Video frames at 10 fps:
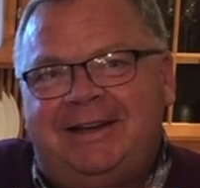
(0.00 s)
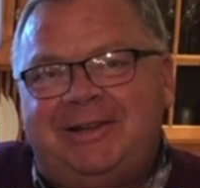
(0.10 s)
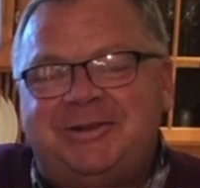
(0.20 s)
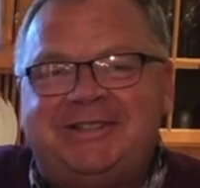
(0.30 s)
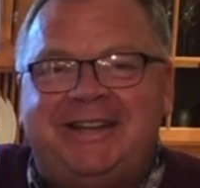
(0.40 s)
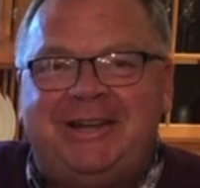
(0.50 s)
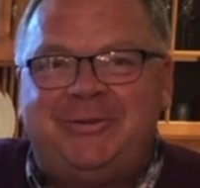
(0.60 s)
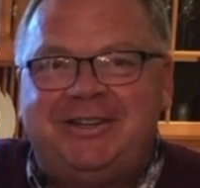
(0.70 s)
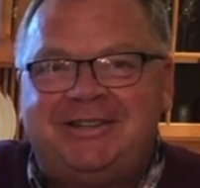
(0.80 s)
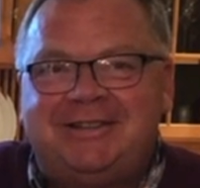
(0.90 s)
Hello
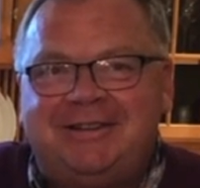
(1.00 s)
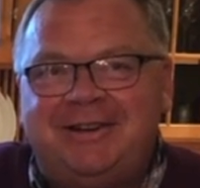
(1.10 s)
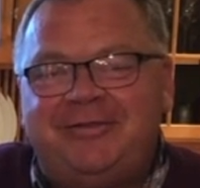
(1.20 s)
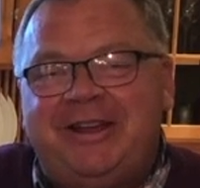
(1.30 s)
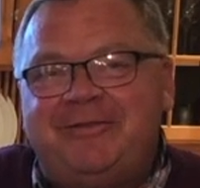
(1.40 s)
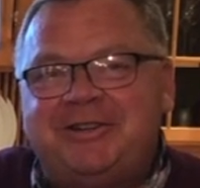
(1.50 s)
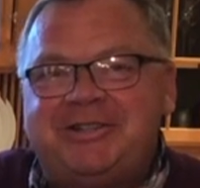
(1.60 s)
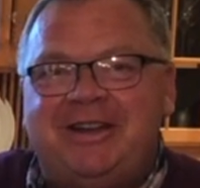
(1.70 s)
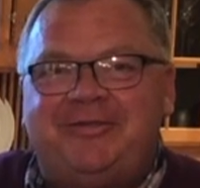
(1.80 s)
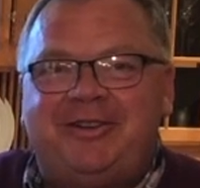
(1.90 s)
Stanwich, your favorite
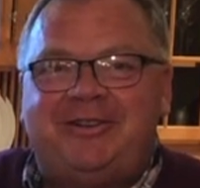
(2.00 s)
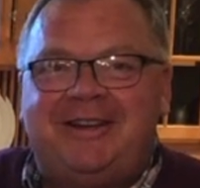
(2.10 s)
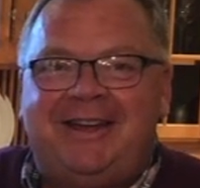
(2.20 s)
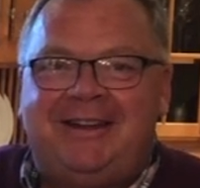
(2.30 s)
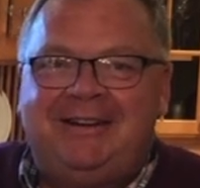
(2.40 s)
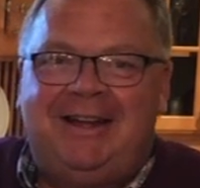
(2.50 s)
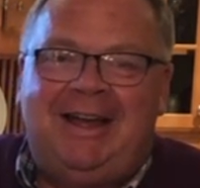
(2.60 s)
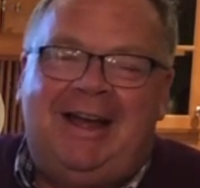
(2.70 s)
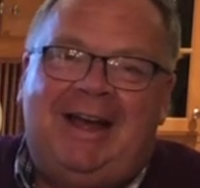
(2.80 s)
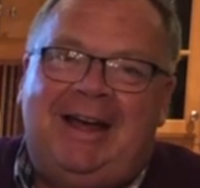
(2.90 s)
chef here again.
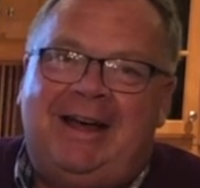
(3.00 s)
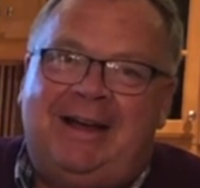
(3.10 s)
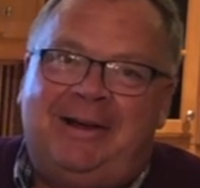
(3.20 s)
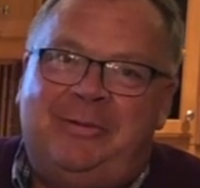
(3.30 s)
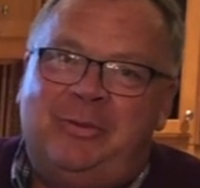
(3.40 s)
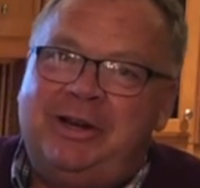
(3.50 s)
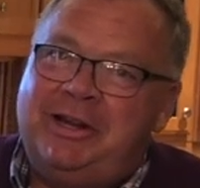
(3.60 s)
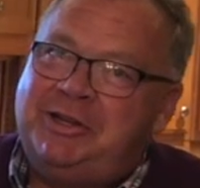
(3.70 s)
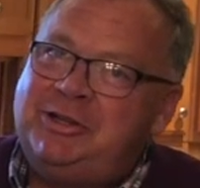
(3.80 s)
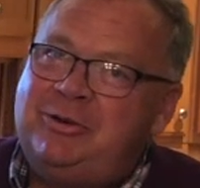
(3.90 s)
We're going
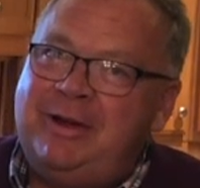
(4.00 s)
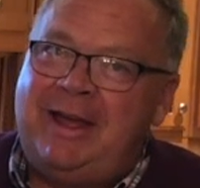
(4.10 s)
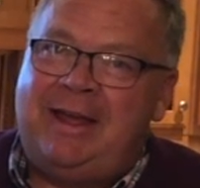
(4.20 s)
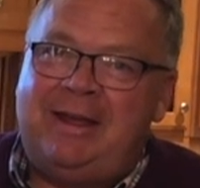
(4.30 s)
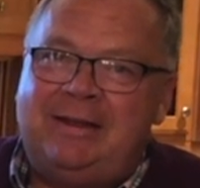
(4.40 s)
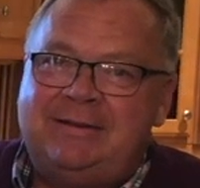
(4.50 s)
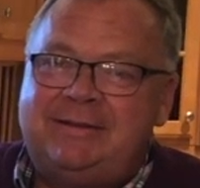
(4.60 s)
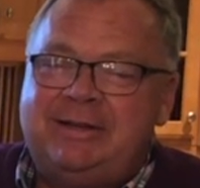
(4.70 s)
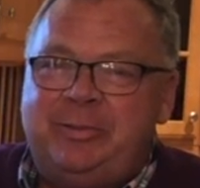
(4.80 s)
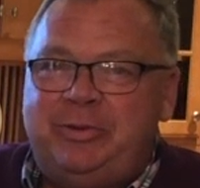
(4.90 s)
to do a
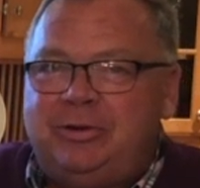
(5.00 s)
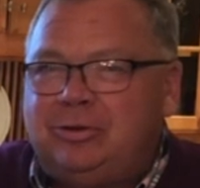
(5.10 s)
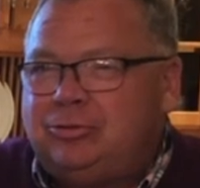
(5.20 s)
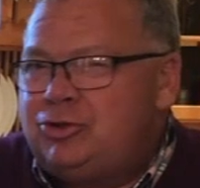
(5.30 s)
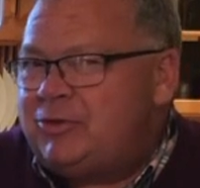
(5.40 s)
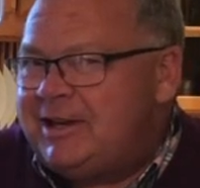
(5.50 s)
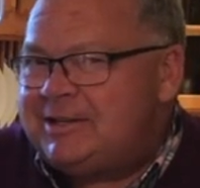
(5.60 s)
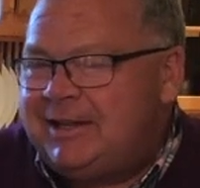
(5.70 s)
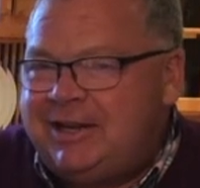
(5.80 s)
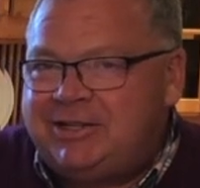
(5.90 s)
simple
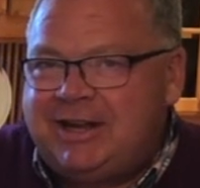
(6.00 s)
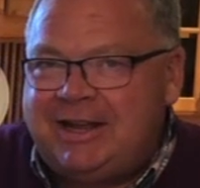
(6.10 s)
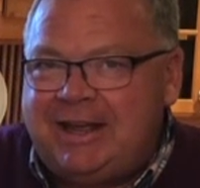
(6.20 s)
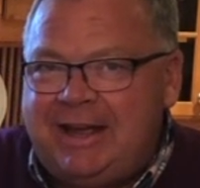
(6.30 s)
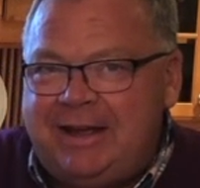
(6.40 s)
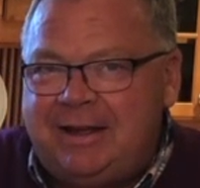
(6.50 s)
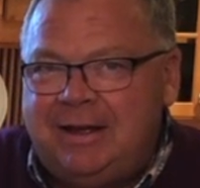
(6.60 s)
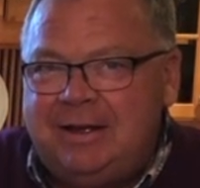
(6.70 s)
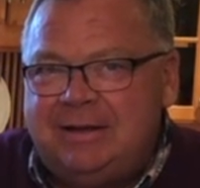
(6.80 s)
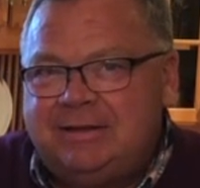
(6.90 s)
tres leche cake,
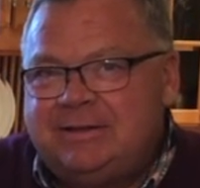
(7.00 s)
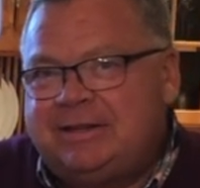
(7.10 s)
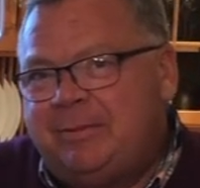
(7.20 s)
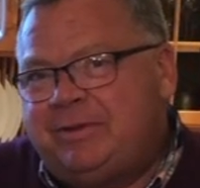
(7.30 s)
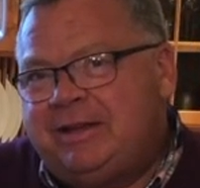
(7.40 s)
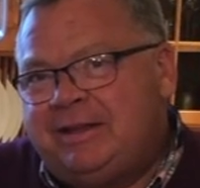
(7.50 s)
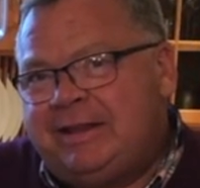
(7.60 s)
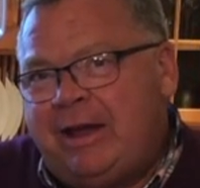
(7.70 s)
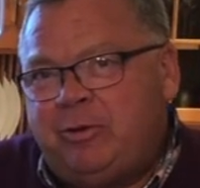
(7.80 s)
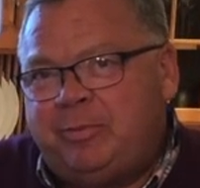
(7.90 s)
something
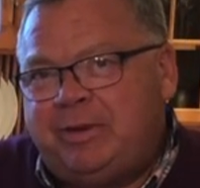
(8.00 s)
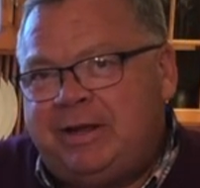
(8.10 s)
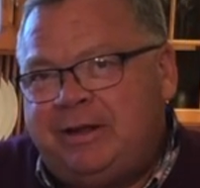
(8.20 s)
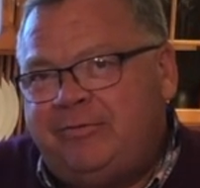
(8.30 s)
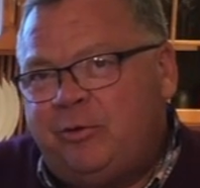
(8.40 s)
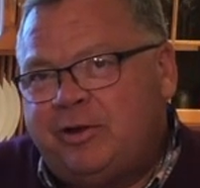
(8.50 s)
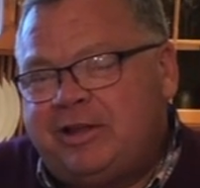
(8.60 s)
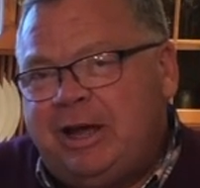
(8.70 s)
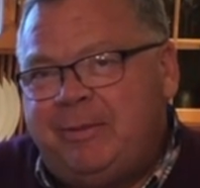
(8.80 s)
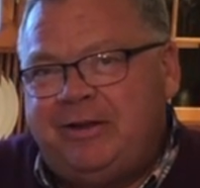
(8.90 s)
that would be
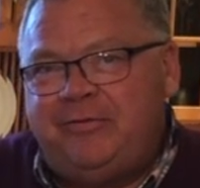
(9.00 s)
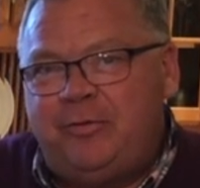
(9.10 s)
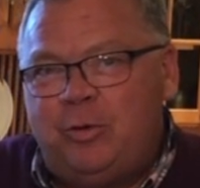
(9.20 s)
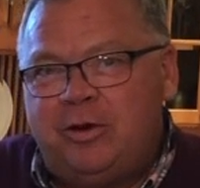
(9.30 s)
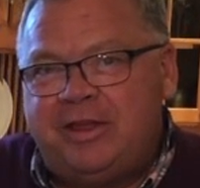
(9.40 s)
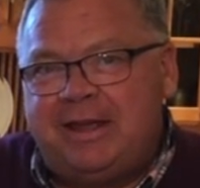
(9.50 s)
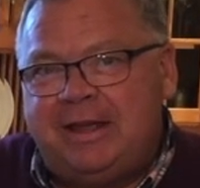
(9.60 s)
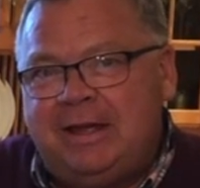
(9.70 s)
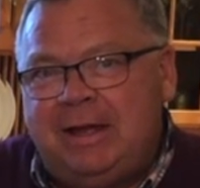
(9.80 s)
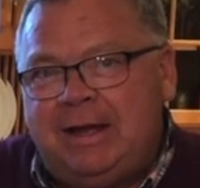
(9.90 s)
forthcoming for the
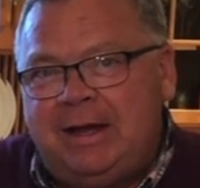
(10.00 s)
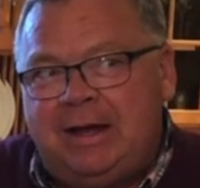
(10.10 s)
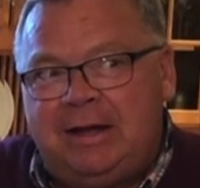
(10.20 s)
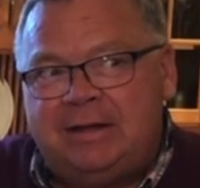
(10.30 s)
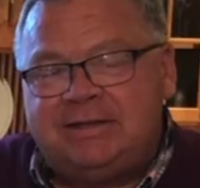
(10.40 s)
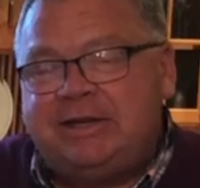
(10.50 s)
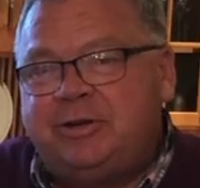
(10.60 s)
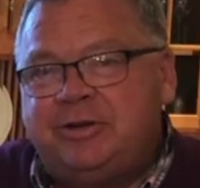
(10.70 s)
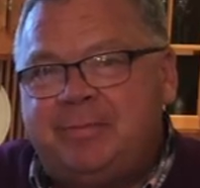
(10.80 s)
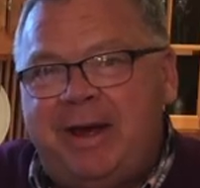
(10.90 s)

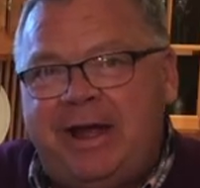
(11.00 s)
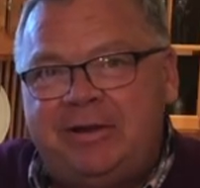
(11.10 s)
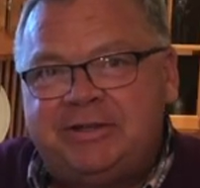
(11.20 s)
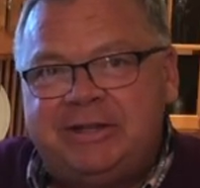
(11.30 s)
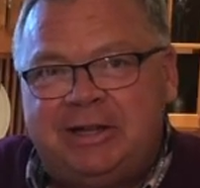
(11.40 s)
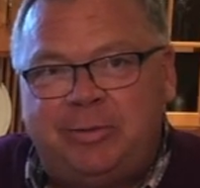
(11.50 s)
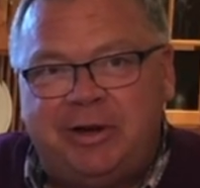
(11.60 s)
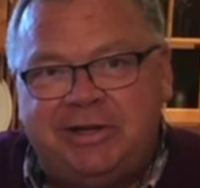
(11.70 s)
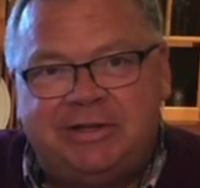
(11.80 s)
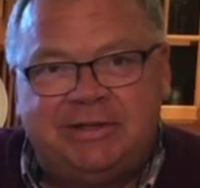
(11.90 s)
Cinco de Mayo
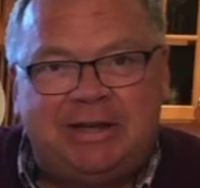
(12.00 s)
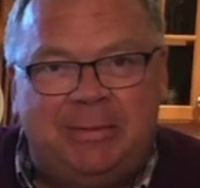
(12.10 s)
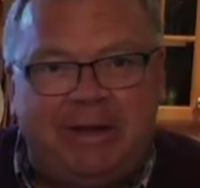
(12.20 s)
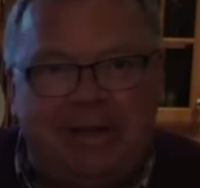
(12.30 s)
celebrations coming